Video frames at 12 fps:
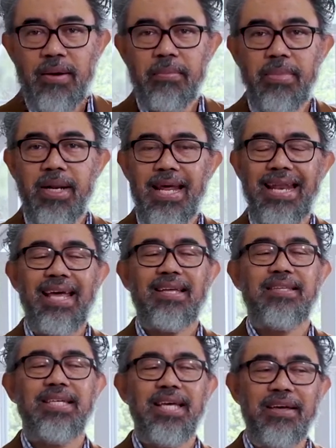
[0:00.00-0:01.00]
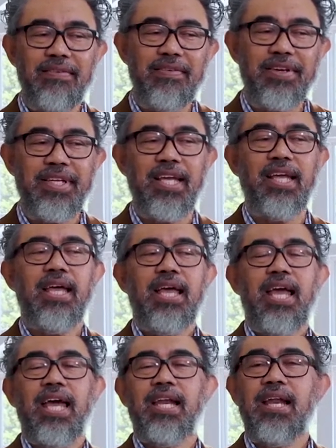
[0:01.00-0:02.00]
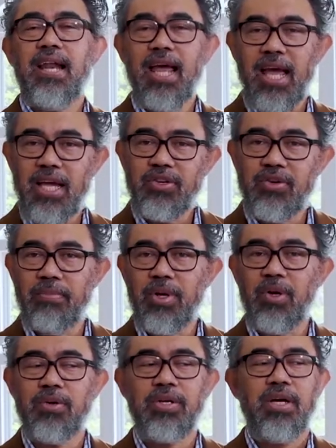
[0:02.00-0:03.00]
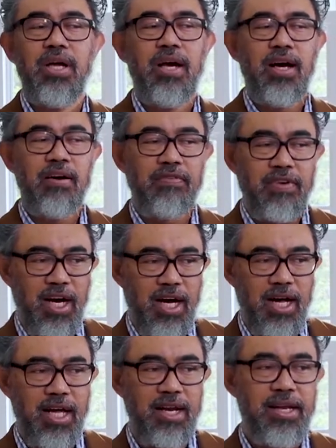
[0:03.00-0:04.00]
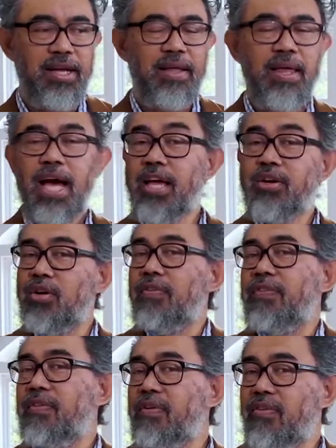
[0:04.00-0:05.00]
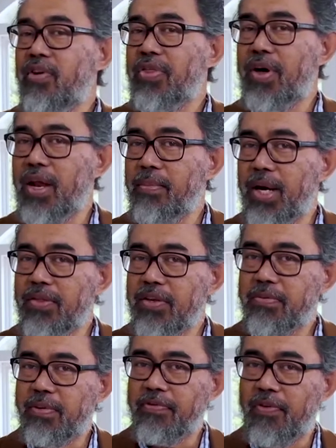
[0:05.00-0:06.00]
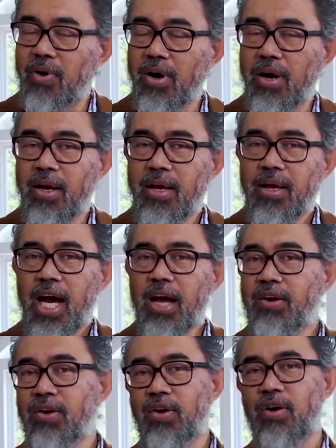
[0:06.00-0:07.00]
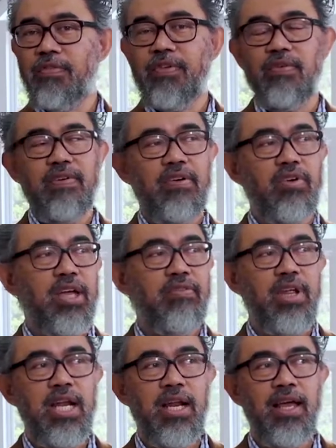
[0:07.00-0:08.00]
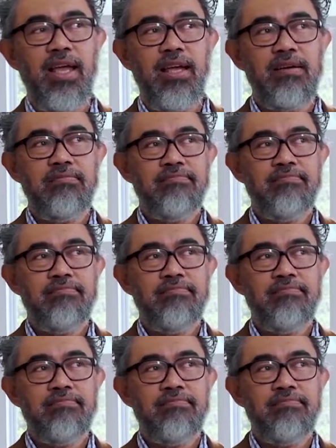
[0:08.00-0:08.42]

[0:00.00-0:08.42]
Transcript: but an activity and an attribute of God. I don't know if you've ever thought about this before. I don't know if you've ever given any